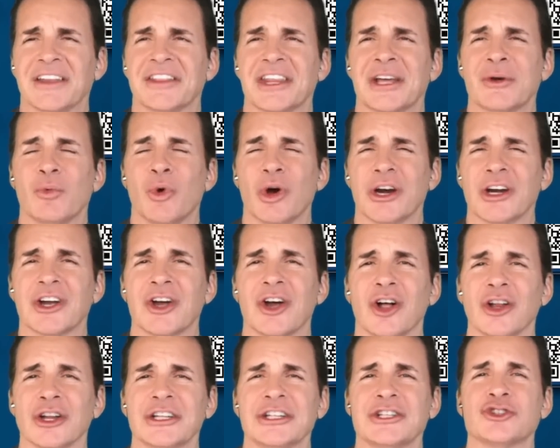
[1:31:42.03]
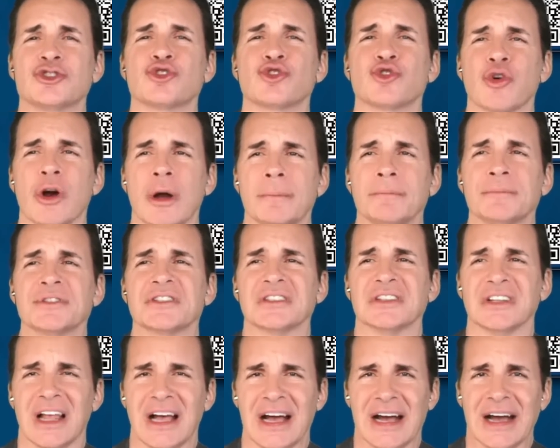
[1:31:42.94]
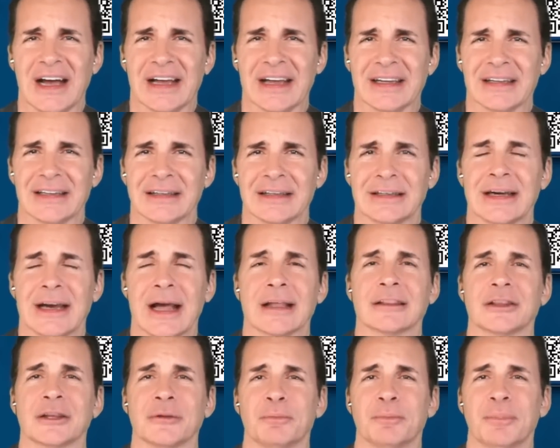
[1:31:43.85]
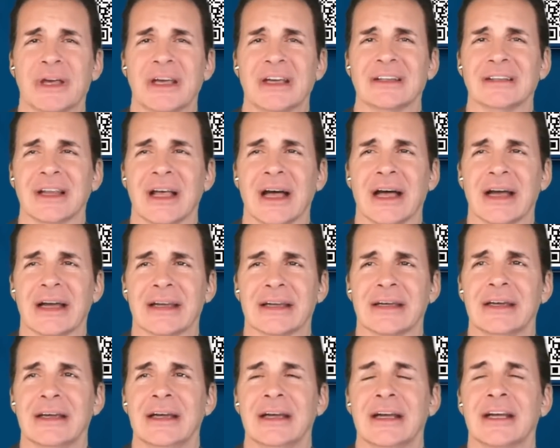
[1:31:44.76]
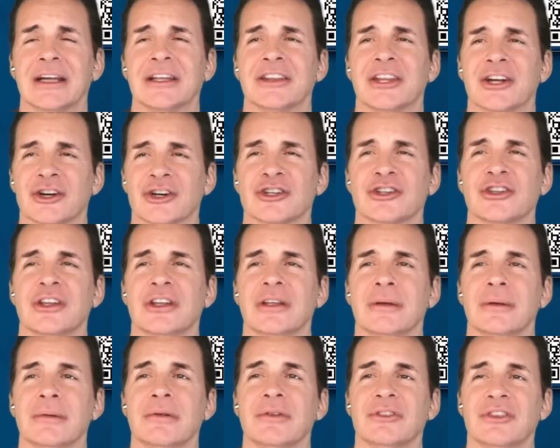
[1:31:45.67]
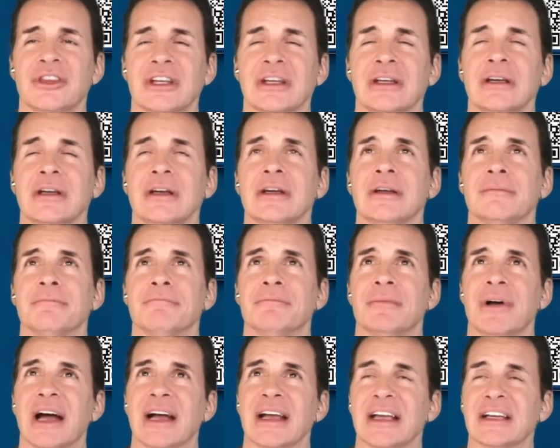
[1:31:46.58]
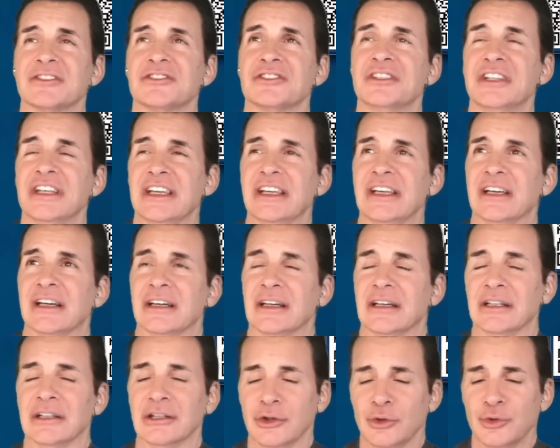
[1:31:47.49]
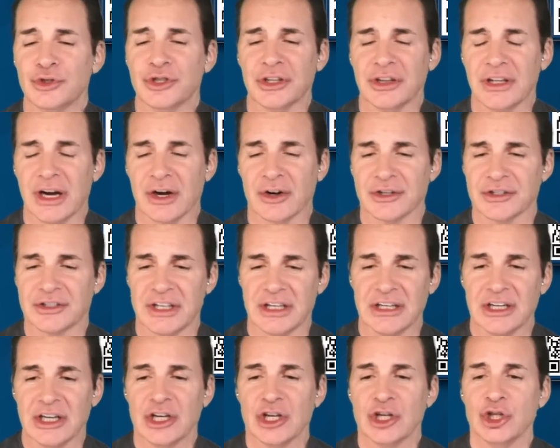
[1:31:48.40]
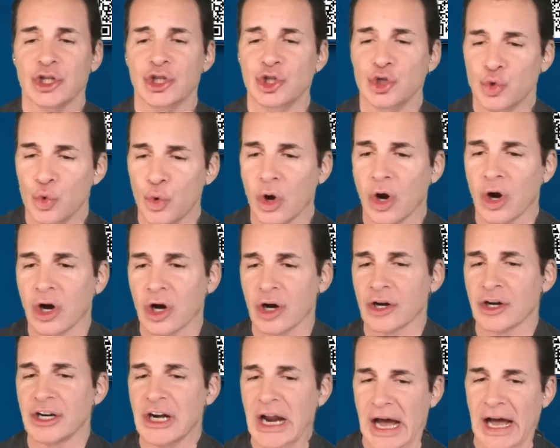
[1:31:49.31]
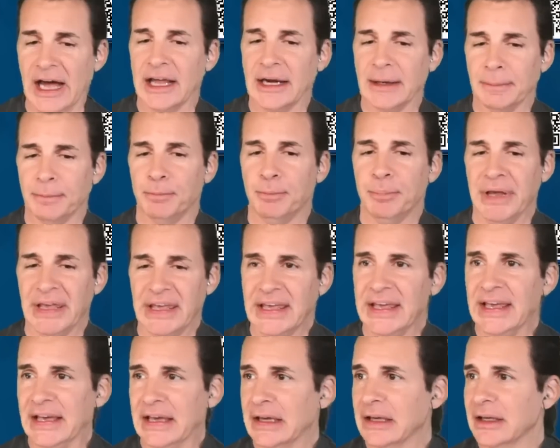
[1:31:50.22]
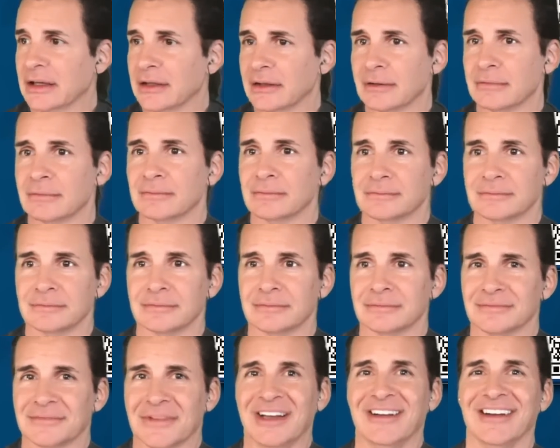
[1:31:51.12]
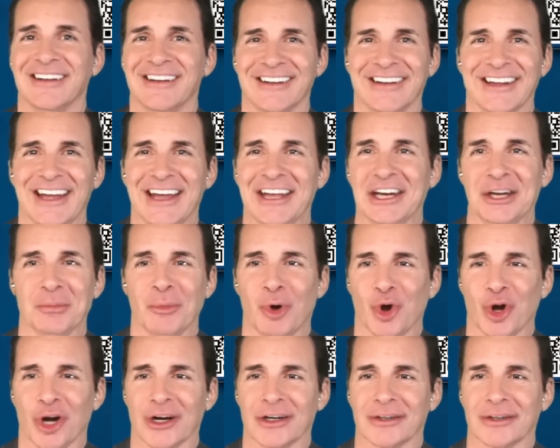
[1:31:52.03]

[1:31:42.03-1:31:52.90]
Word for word: they want to call it Trump's lie, not the big lie. There, the, the I guess the uh, illusion there is that you are not big anymore.